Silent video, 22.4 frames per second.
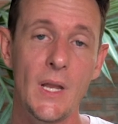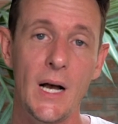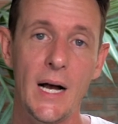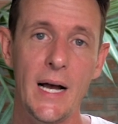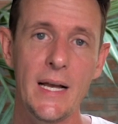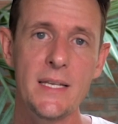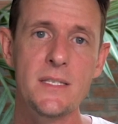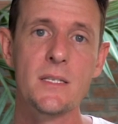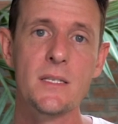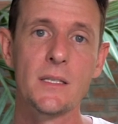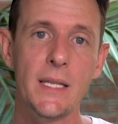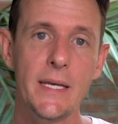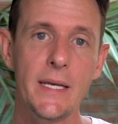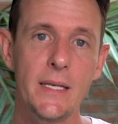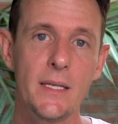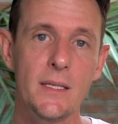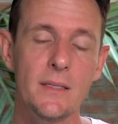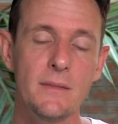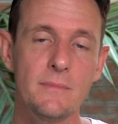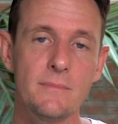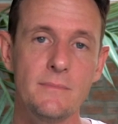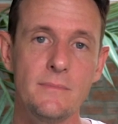
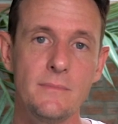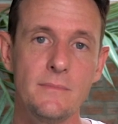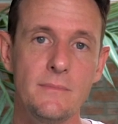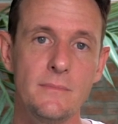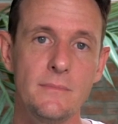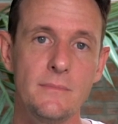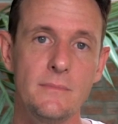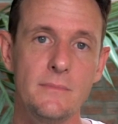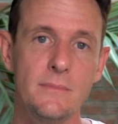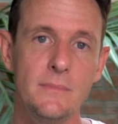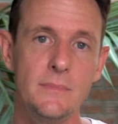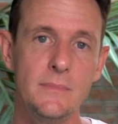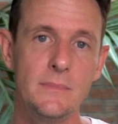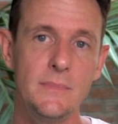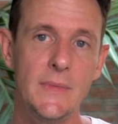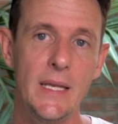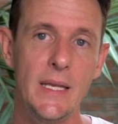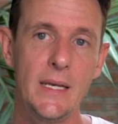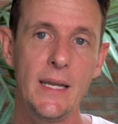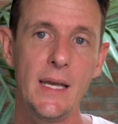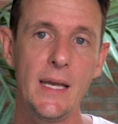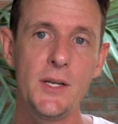isolated
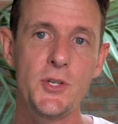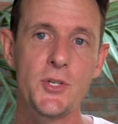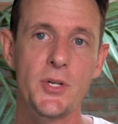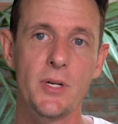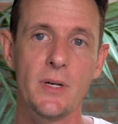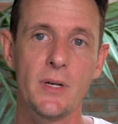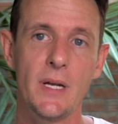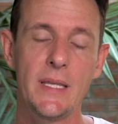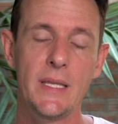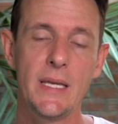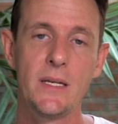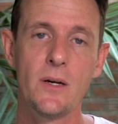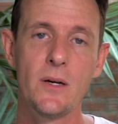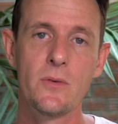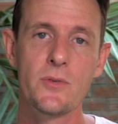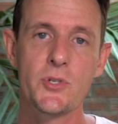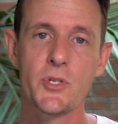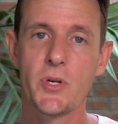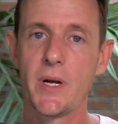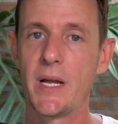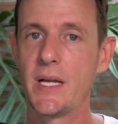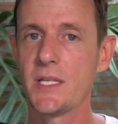in nature, and they
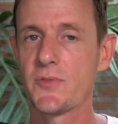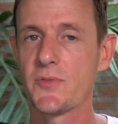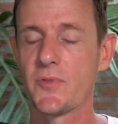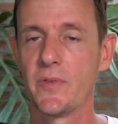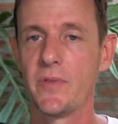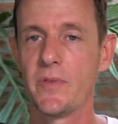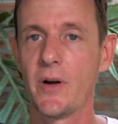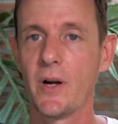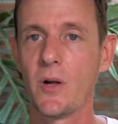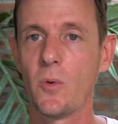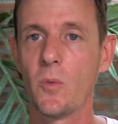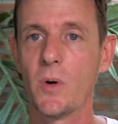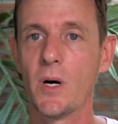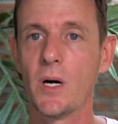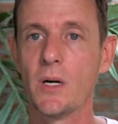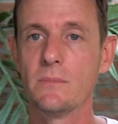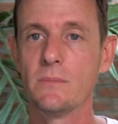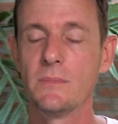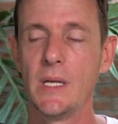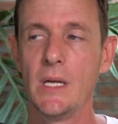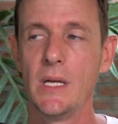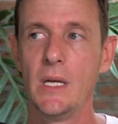don't transfer very well.